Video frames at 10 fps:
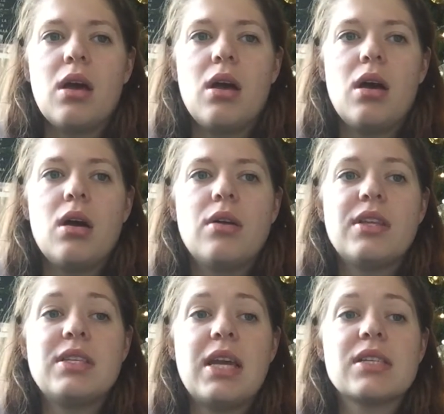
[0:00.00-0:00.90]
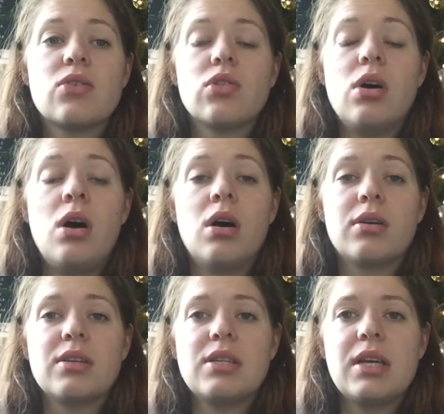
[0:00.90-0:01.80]
The days are
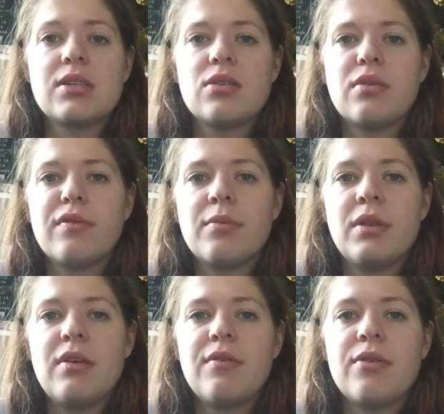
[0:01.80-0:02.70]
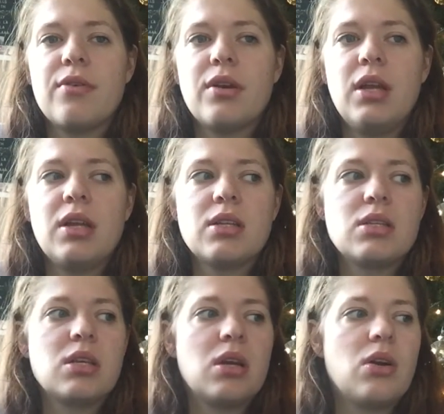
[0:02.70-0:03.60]
long. The days are from 11:30
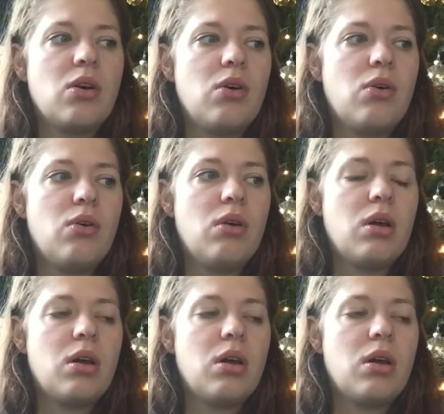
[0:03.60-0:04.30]
until